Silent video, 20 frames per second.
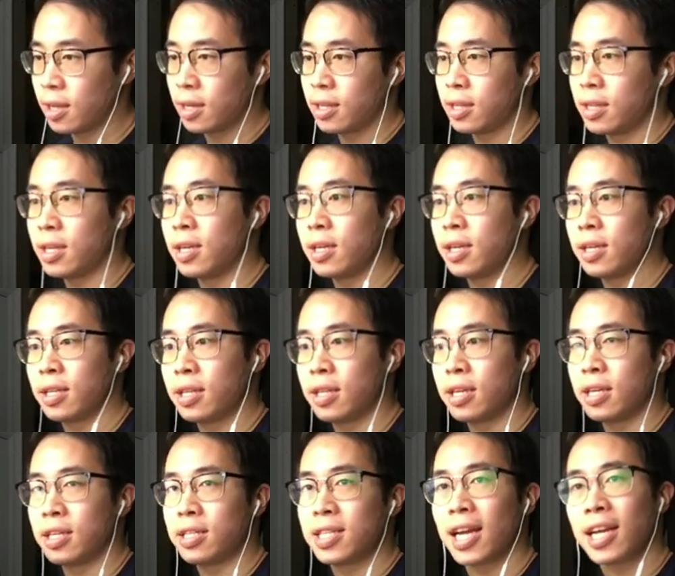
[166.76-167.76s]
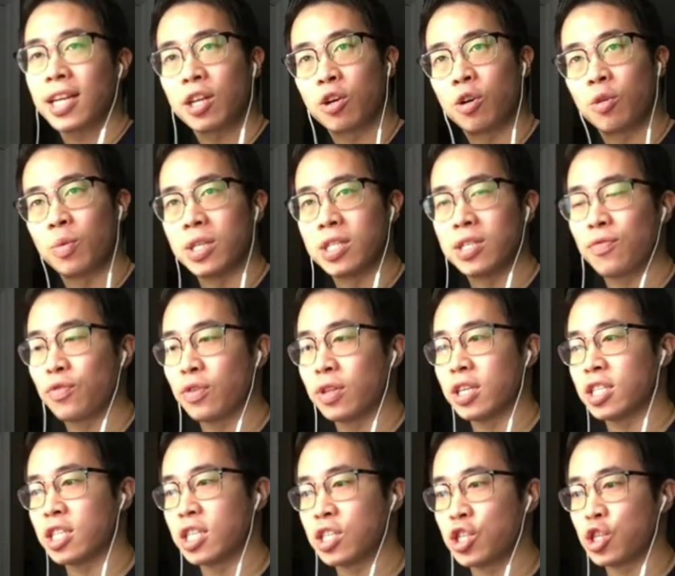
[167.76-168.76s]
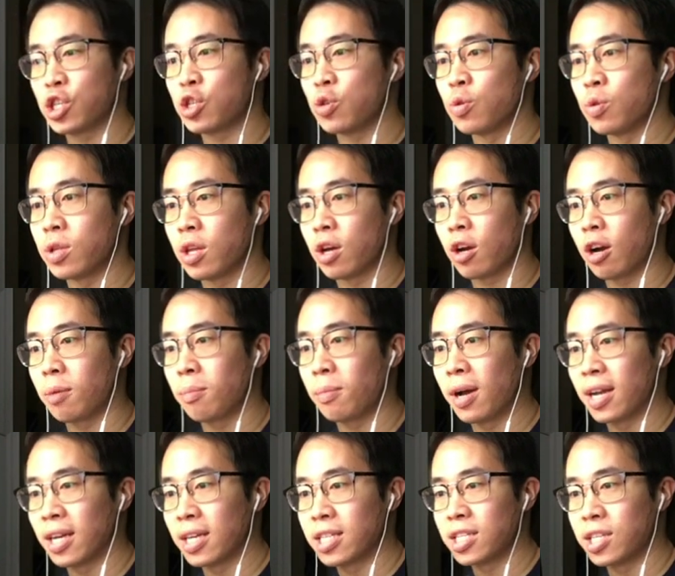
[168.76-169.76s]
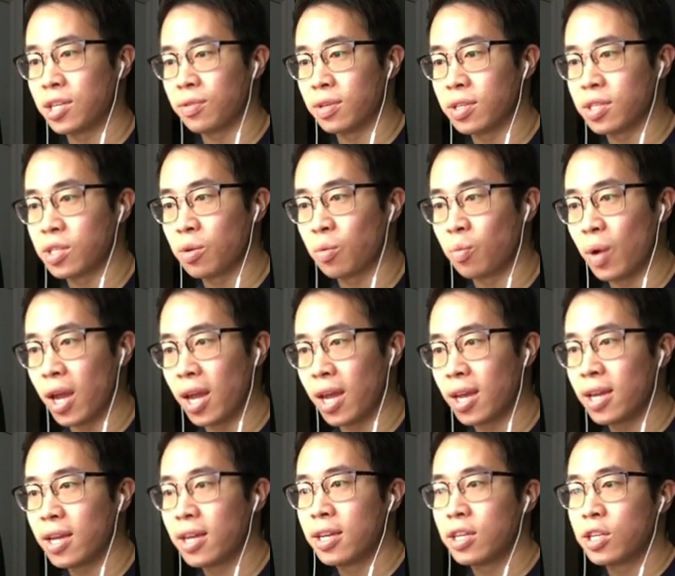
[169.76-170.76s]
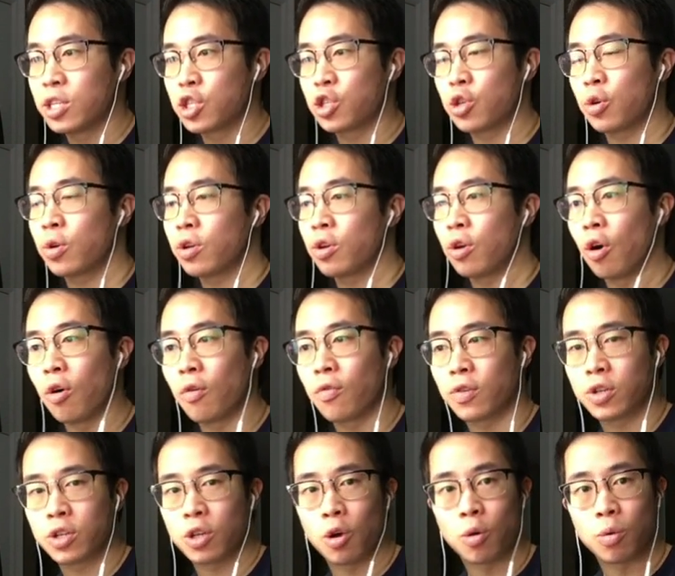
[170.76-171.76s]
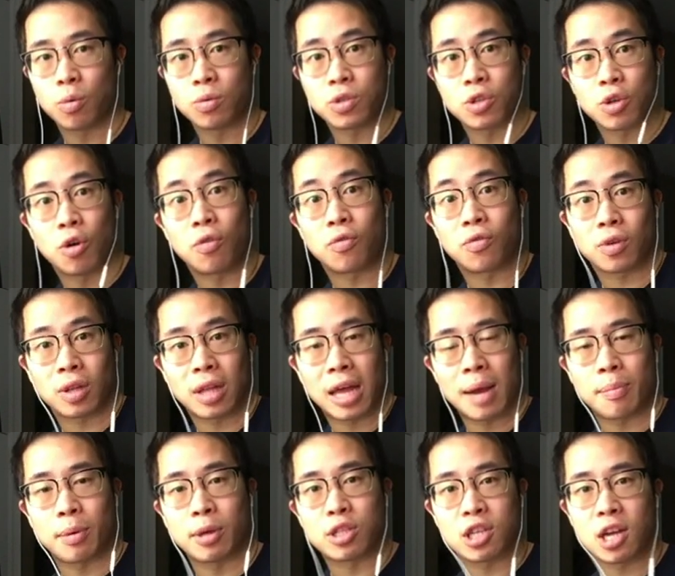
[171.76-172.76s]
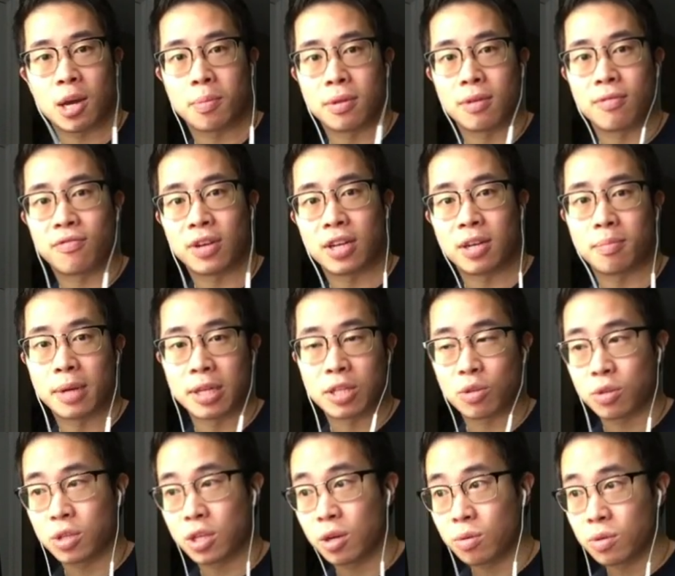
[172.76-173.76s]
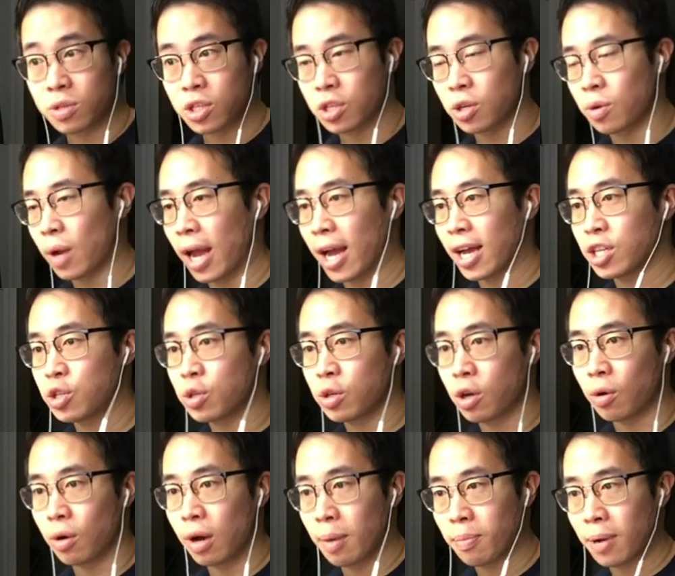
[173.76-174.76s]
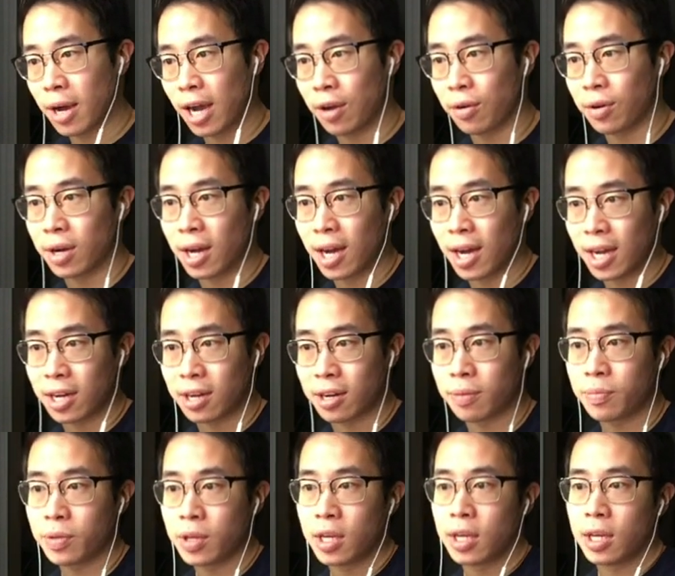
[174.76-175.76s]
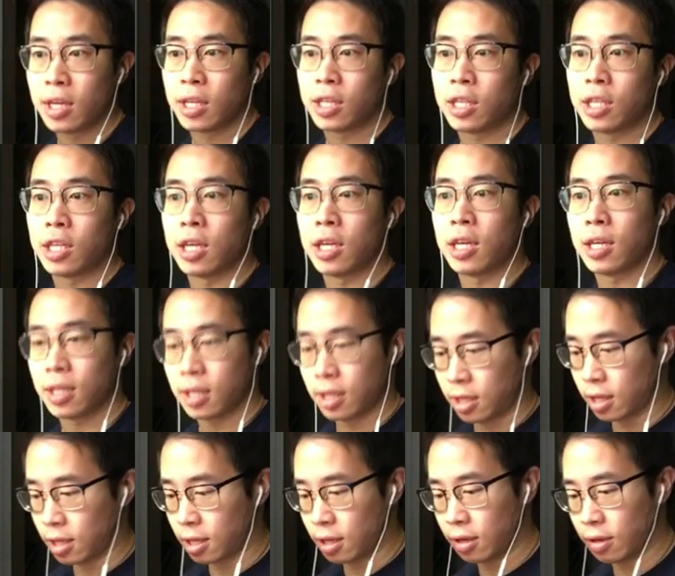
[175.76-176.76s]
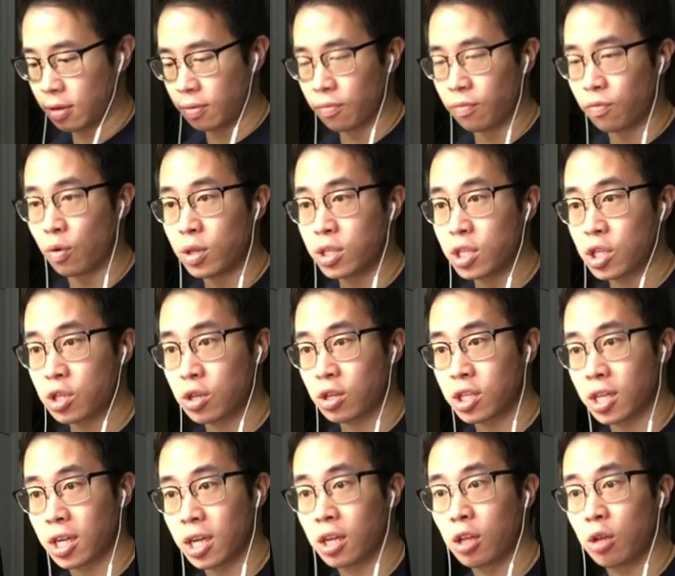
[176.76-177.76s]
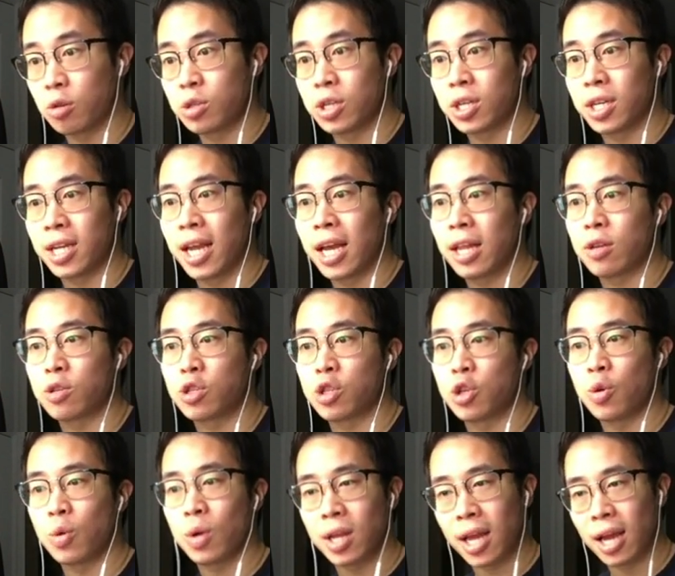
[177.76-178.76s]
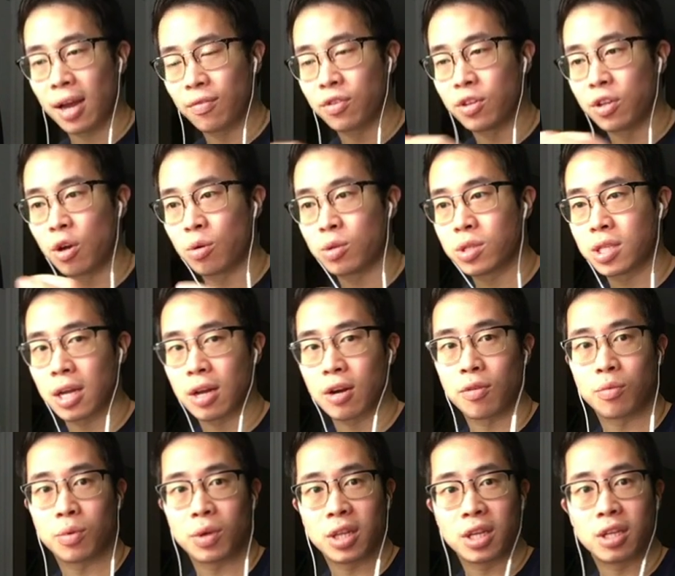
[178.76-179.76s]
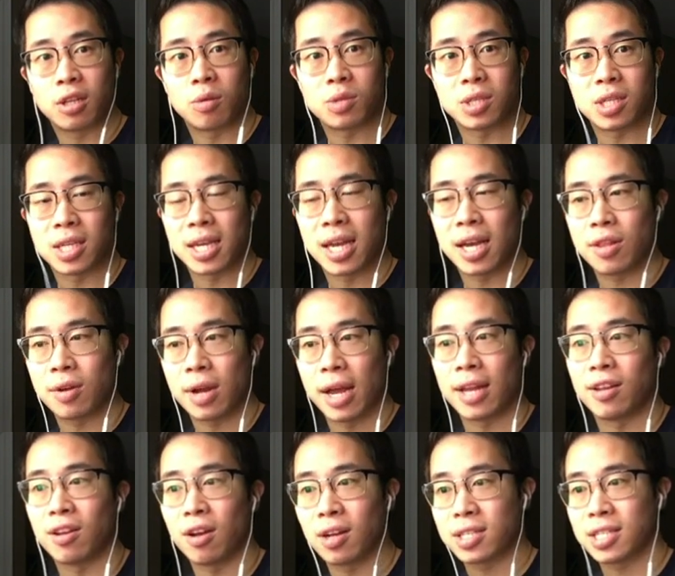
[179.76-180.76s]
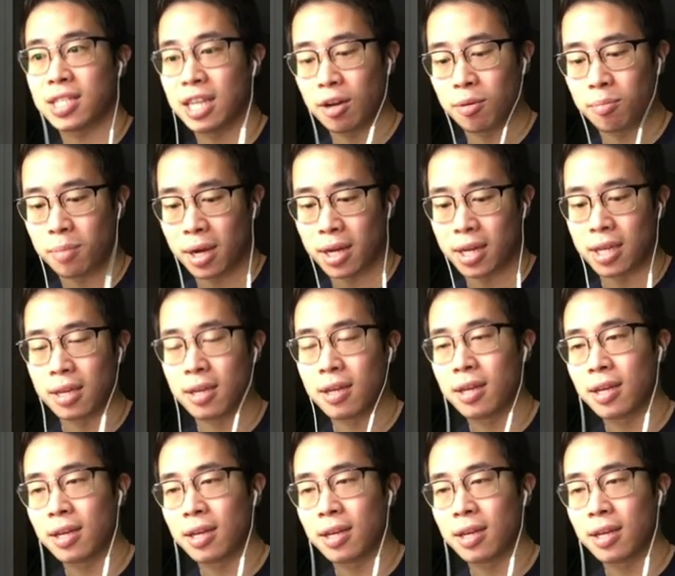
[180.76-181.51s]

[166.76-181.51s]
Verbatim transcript: The, the technical reason for this is just due to the harmonic series, the way certain overtones overlap on top of the fundamental note. So as you go up higher and higher, the, the voices start to get closer together so you can have notes that are really close together and not sound muddy